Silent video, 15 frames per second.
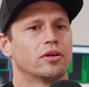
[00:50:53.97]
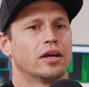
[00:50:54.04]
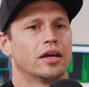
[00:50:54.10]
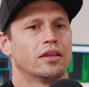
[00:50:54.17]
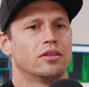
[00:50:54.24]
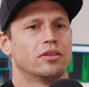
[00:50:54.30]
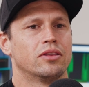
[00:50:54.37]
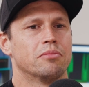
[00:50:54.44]

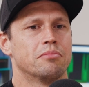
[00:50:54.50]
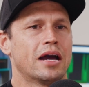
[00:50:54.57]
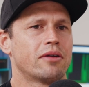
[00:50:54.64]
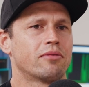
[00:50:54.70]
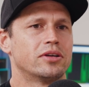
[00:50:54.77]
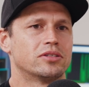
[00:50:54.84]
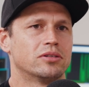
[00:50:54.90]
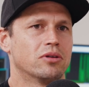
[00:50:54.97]
And the main
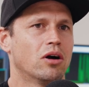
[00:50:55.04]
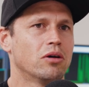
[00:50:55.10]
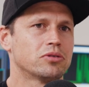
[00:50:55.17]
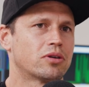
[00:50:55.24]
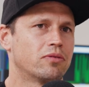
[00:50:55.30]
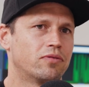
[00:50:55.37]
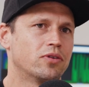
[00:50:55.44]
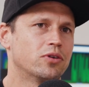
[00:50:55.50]
reason I was
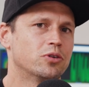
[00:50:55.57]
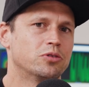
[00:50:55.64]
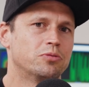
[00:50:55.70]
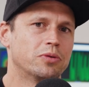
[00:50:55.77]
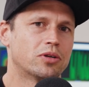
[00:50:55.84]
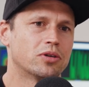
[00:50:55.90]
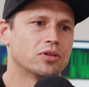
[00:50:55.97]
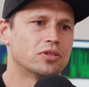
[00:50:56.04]
confused
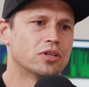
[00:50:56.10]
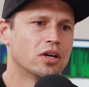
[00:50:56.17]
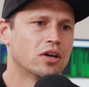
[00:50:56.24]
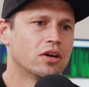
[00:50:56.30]
because